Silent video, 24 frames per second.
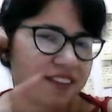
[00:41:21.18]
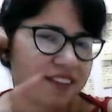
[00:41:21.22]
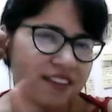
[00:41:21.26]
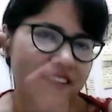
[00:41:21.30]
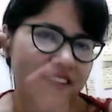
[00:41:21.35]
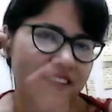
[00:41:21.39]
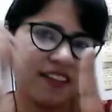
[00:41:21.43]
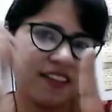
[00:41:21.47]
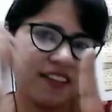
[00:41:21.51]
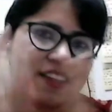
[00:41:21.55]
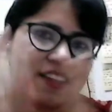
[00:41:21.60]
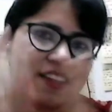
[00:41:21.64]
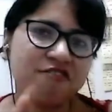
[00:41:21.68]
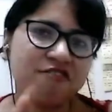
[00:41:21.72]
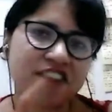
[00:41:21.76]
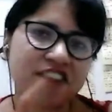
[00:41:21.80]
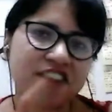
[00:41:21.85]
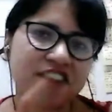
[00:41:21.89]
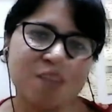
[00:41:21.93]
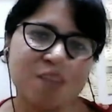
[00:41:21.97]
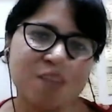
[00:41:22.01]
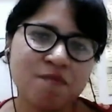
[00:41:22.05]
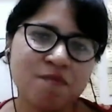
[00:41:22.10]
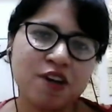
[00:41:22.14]
The
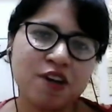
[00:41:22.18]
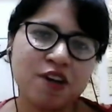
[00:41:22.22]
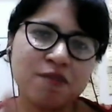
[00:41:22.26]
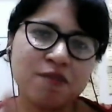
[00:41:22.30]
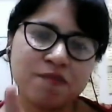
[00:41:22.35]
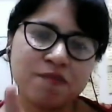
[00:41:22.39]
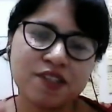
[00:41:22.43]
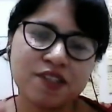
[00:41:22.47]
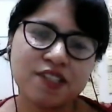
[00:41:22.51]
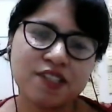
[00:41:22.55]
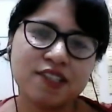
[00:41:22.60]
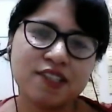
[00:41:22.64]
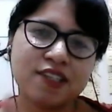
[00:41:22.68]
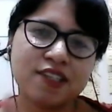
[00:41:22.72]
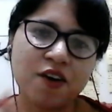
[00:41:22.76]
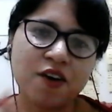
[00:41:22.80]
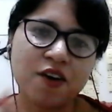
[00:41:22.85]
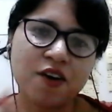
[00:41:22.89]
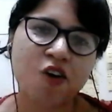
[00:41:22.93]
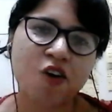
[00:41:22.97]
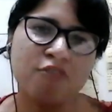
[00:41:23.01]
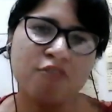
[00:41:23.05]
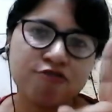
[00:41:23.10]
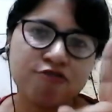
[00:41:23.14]
very purpose
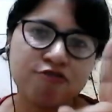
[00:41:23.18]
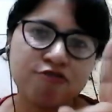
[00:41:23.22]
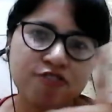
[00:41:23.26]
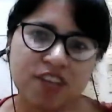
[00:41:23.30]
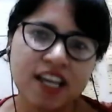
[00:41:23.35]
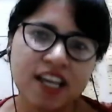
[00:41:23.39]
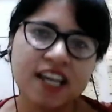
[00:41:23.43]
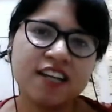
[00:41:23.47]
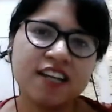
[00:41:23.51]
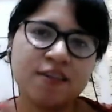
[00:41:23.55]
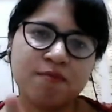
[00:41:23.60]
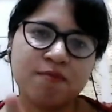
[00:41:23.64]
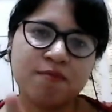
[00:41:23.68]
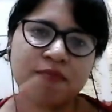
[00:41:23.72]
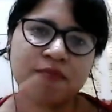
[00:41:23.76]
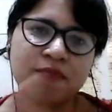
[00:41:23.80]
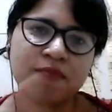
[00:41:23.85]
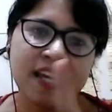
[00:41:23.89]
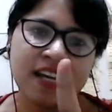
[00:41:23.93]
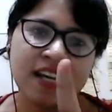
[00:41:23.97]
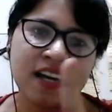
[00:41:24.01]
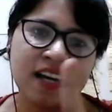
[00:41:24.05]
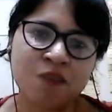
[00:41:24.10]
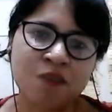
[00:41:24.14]
of it
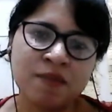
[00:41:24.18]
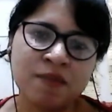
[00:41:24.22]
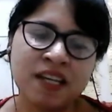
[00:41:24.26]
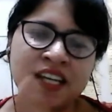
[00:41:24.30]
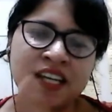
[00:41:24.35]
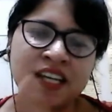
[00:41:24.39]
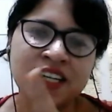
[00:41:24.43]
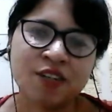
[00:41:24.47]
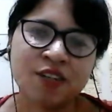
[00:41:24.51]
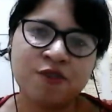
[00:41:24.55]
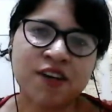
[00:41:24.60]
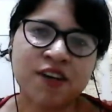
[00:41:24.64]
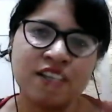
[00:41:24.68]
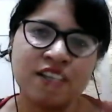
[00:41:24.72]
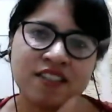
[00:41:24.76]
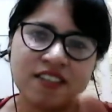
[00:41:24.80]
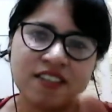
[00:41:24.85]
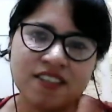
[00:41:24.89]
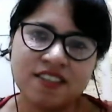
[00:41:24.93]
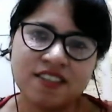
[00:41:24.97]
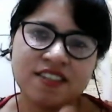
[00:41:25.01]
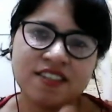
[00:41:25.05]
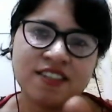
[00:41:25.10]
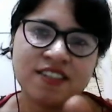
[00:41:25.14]
being coming into
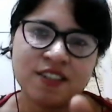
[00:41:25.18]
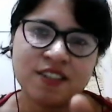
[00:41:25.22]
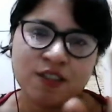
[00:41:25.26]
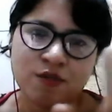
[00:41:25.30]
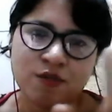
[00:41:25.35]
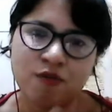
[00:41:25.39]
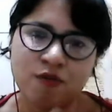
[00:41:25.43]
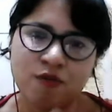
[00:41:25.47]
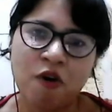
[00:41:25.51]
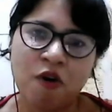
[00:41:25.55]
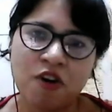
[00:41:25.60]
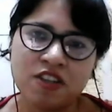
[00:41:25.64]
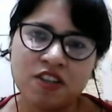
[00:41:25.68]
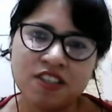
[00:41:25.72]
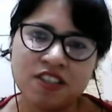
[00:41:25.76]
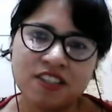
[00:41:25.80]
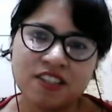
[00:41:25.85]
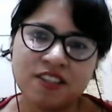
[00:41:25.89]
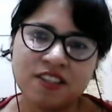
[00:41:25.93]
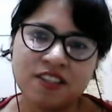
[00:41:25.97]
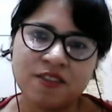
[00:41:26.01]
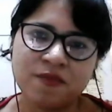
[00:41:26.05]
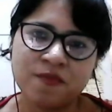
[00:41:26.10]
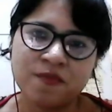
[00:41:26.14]
existence was
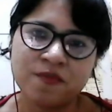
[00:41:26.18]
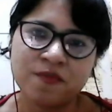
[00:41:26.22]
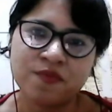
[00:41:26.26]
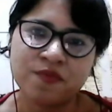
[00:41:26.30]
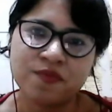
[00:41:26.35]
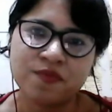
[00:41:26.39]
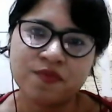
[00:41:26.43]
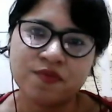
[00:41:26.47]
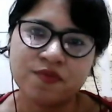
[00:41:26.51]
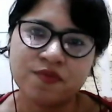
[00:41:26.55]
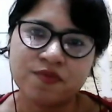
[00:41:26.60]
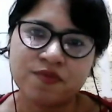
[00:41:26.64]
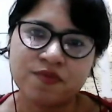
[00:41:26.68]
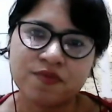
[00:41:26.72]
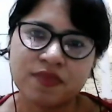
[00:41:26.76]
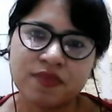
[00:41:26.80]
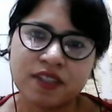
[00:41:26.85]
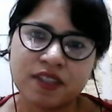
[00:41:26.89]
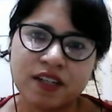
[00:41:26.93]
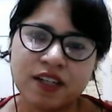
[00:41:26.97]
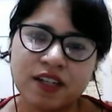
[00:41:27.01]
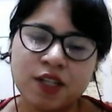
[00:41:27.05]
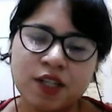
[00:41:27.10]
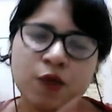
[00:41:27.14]

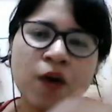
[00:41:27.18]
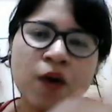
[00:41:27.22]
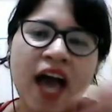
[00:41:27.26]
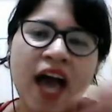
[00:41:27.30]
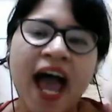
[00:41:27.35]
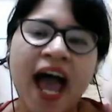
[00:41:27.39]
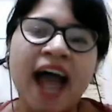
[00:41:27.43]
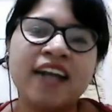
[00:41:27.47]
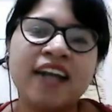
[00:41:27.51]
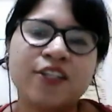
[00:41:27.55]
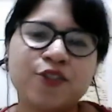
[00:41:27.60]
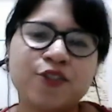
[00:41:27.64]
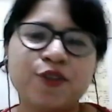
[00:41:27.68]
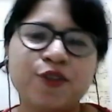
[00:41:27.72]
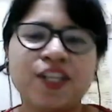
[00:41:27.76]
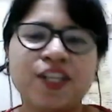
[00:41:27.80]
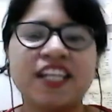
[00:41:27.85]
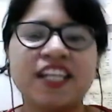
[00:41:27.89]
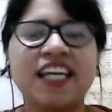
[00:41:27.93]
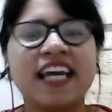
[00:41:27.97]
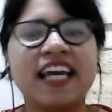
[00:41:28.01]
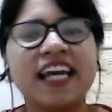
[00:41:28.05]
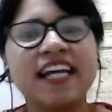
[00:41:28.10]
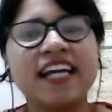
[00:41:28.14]
to
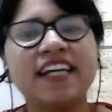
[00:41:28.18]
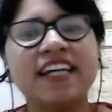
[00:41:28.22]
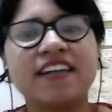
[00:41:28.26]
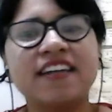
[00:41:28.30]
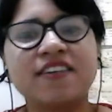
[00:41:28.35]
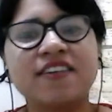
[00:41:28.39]
adjudicate